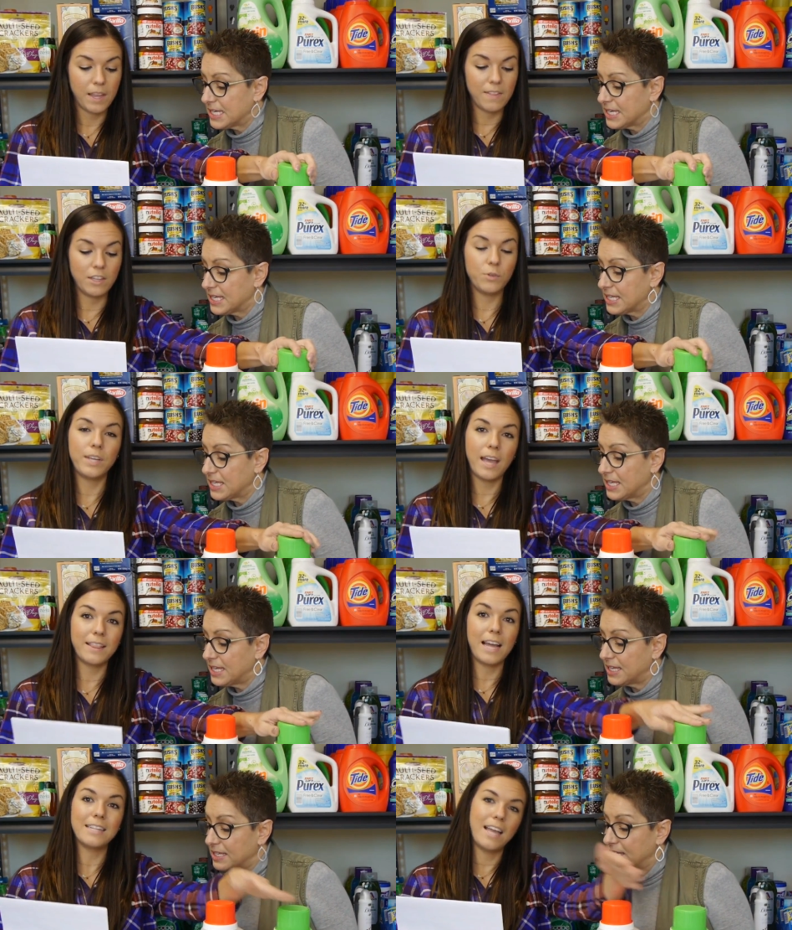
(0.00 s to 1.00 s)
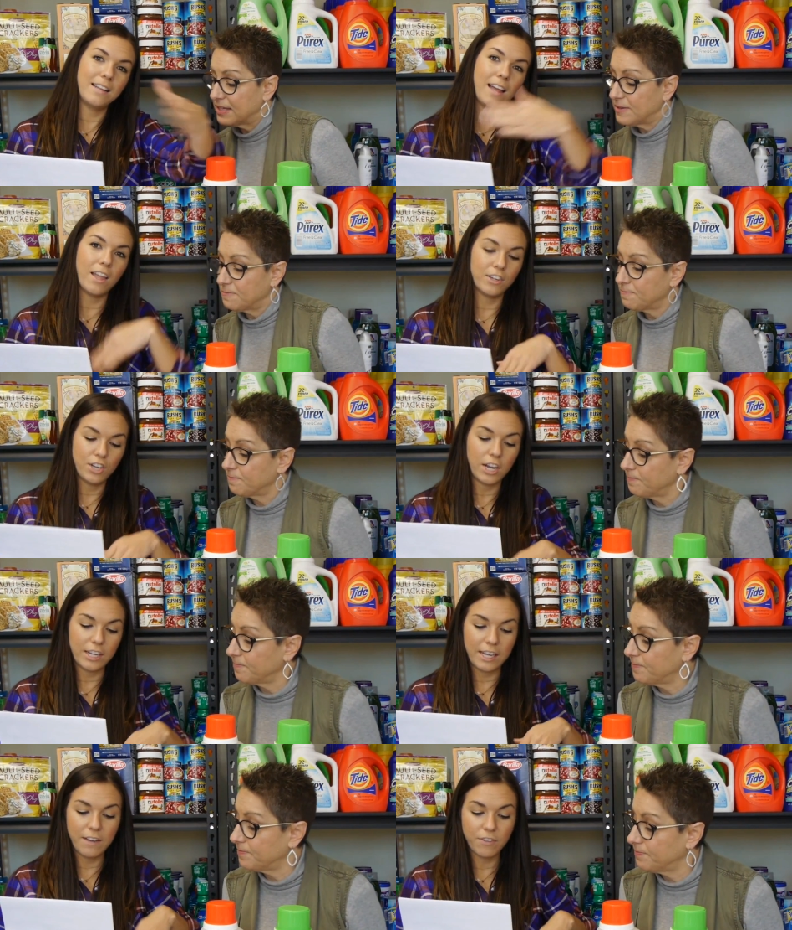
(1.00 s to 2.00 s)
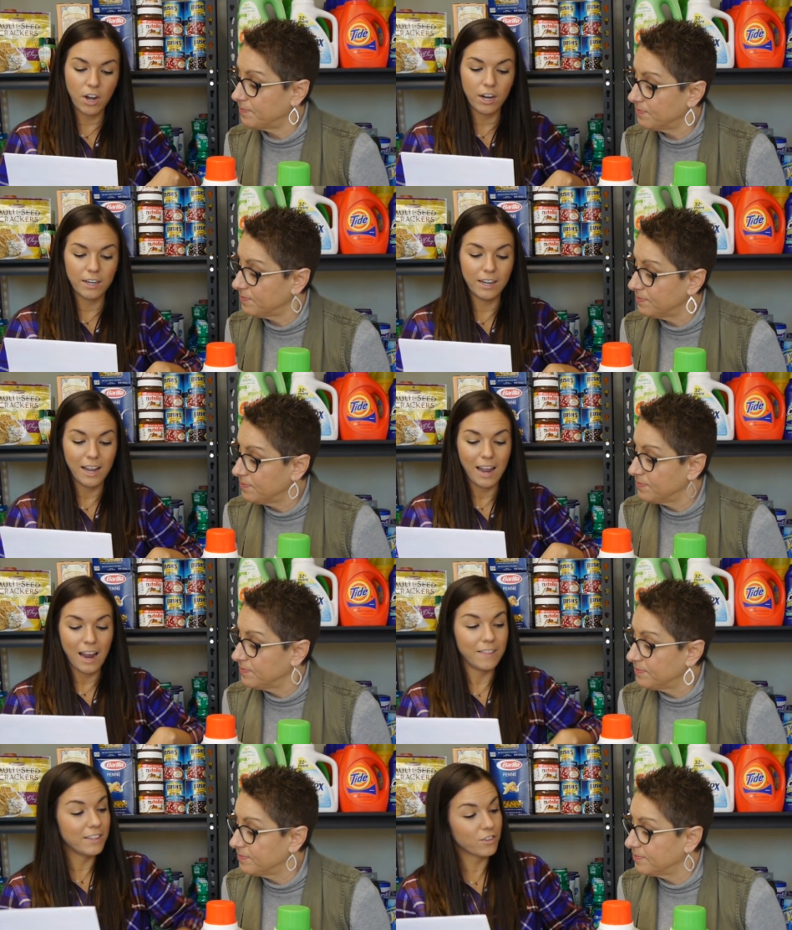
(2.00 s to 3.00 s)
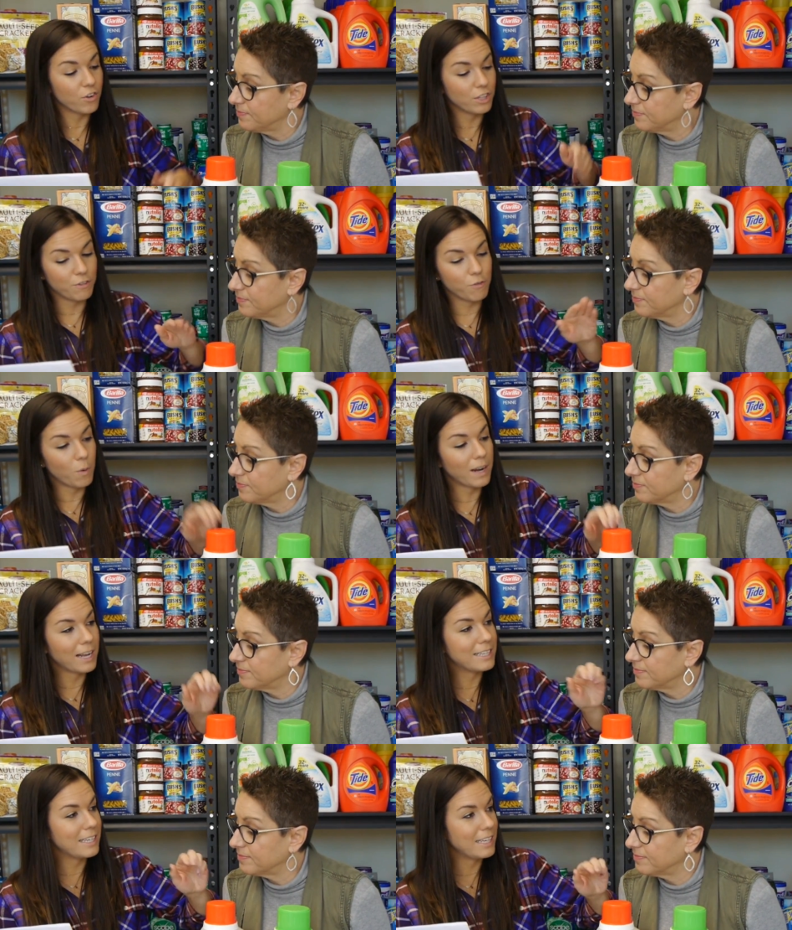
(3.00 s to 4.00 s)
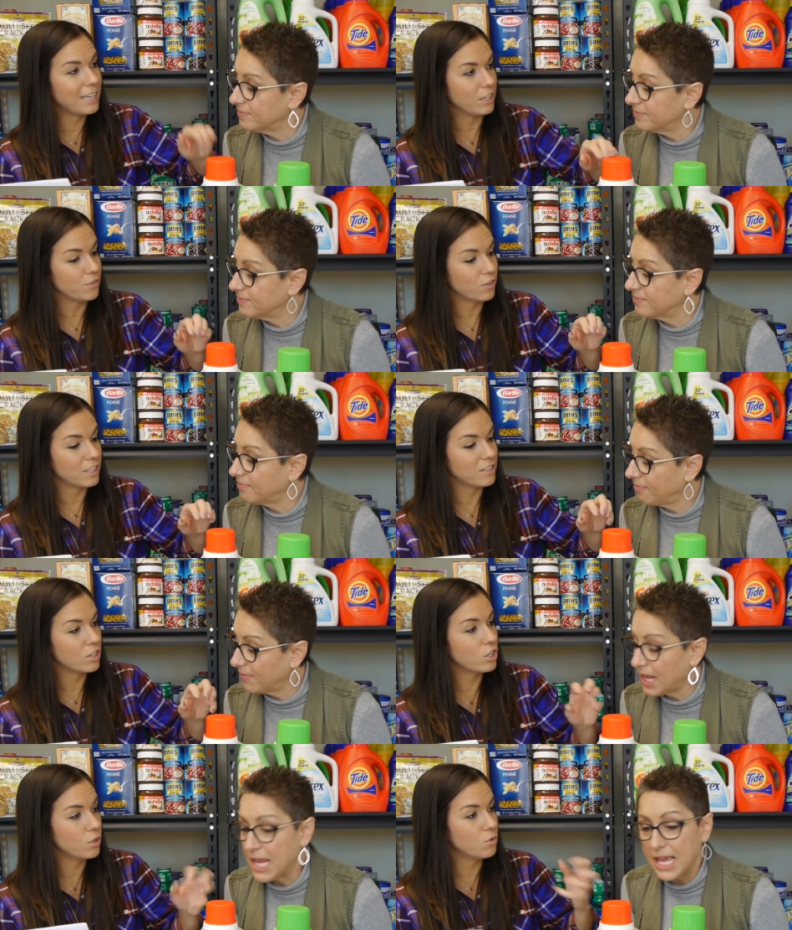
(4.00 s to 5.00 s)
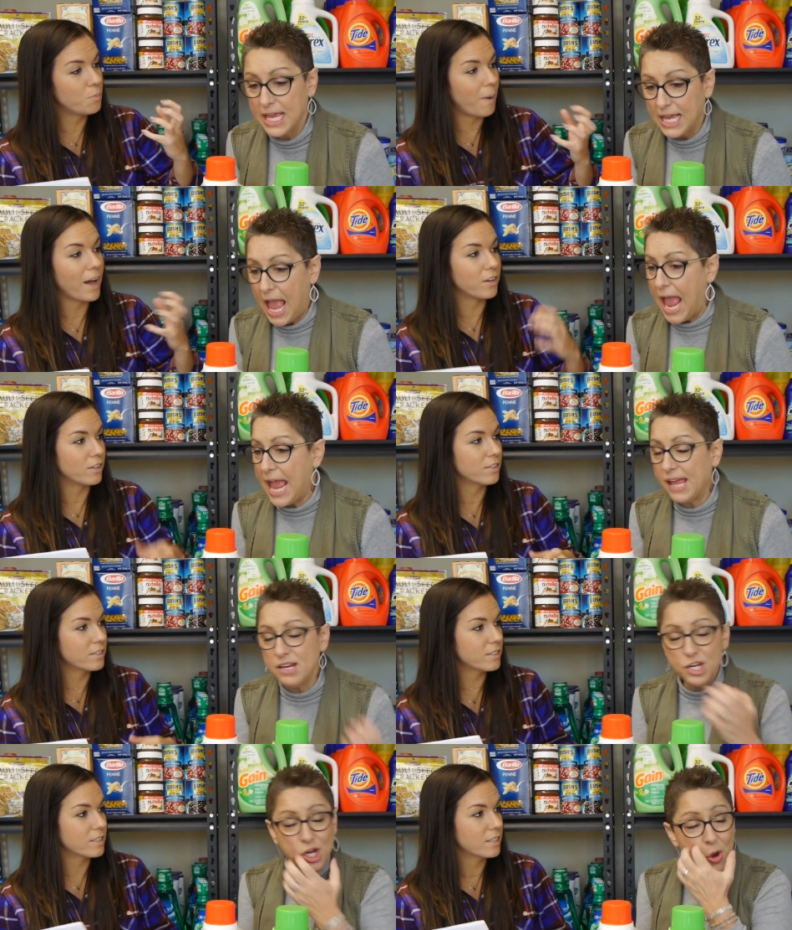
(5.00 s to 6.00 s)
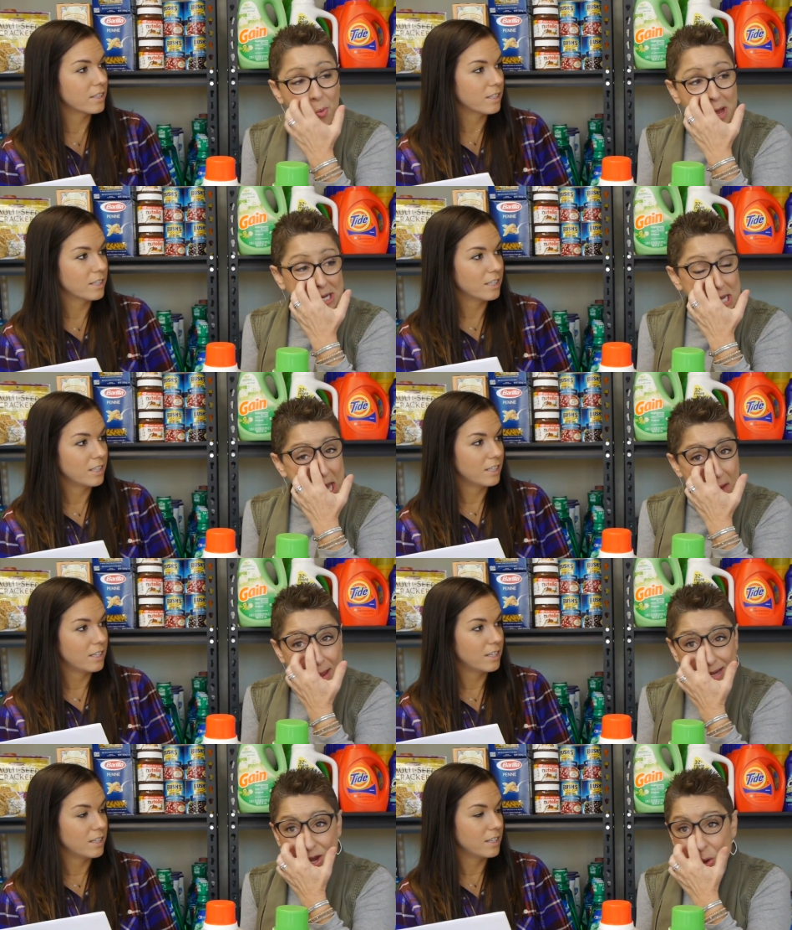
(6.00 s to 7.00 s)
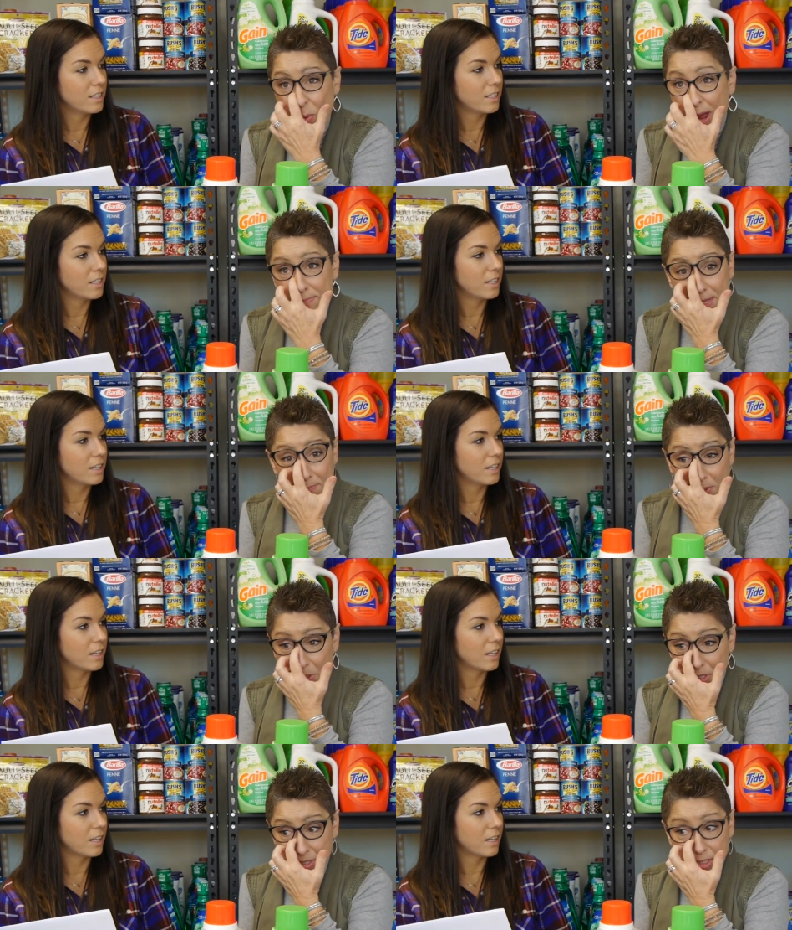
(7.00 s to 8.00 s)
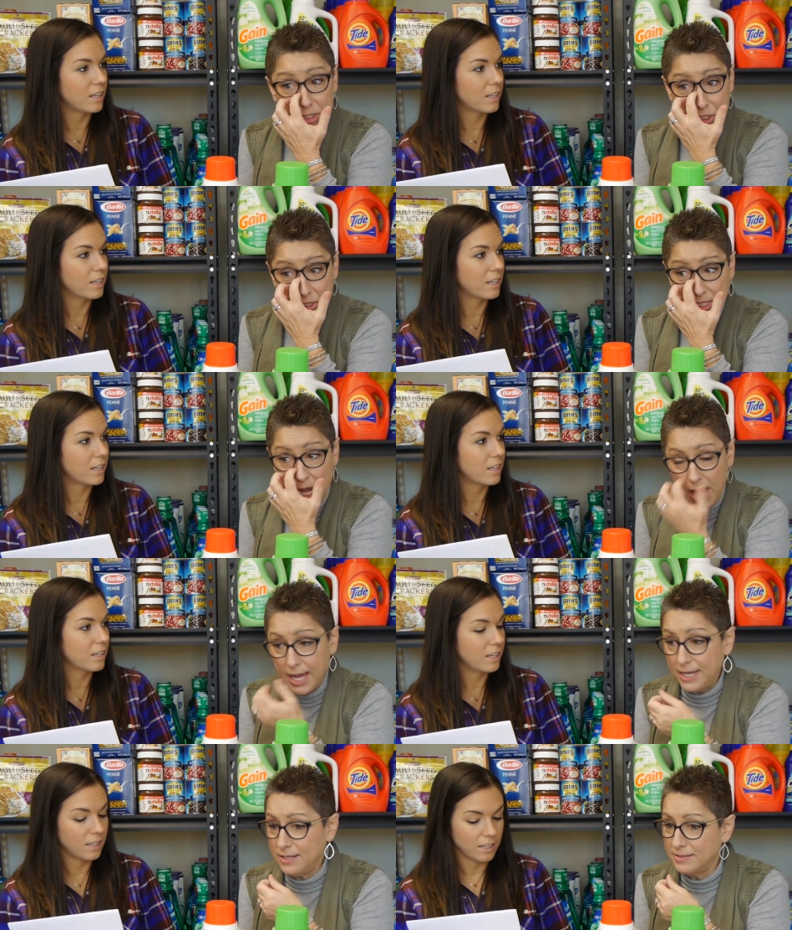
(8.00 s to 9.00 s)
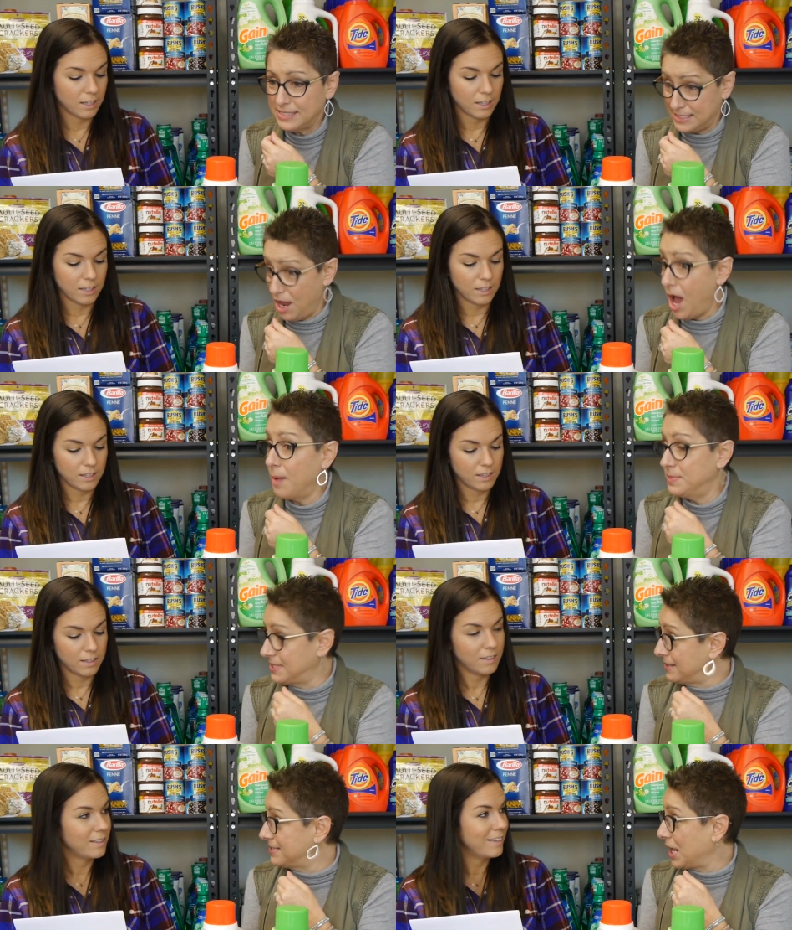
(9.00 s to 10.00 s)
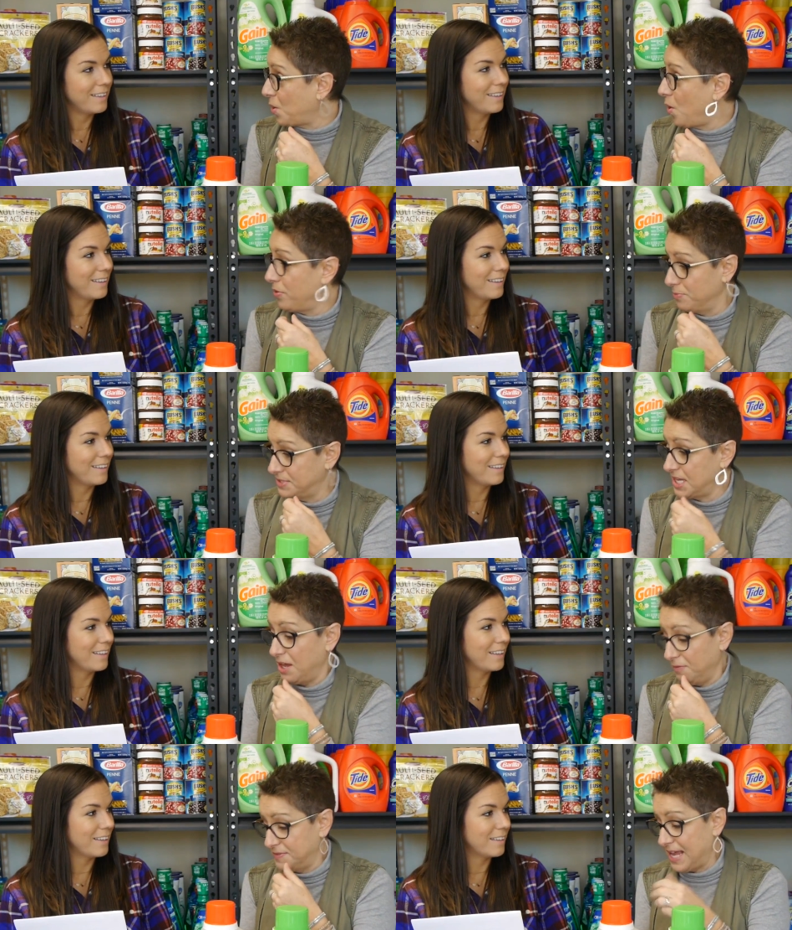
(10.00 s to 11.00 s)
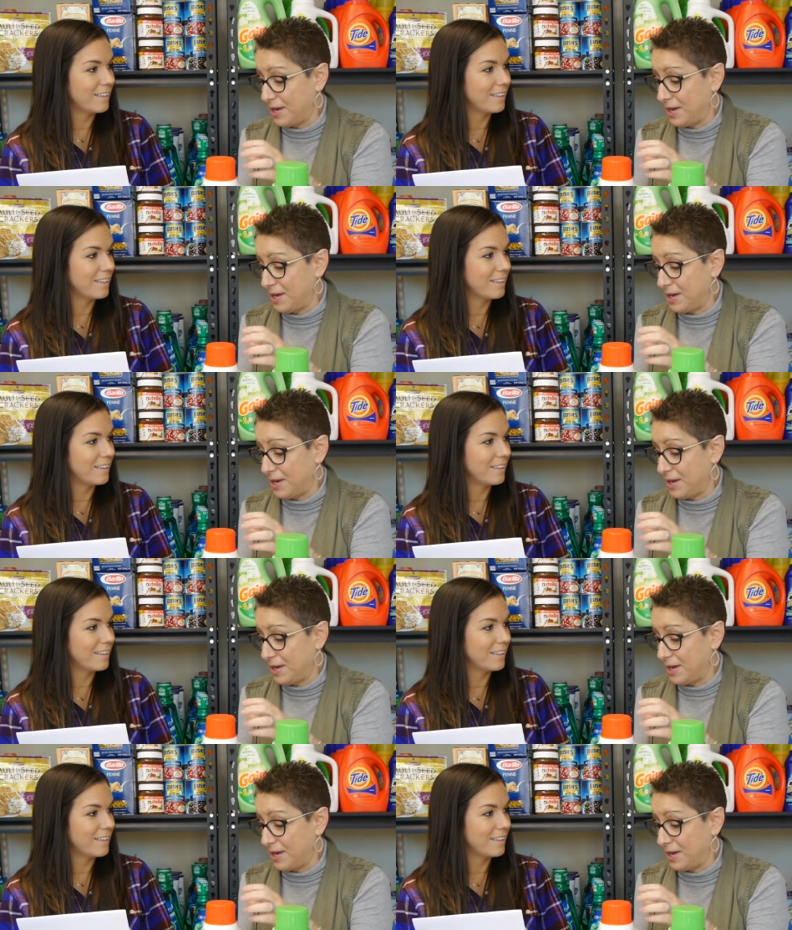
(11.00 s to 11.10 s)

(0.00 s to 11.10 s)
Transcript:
Speaker 1: And then you get that $10 Target gift card. And these are only $4.19 each for these huge bottles.
Speaker 2: And you know what? Now I know why people are such Tide snobs, as they call themselves,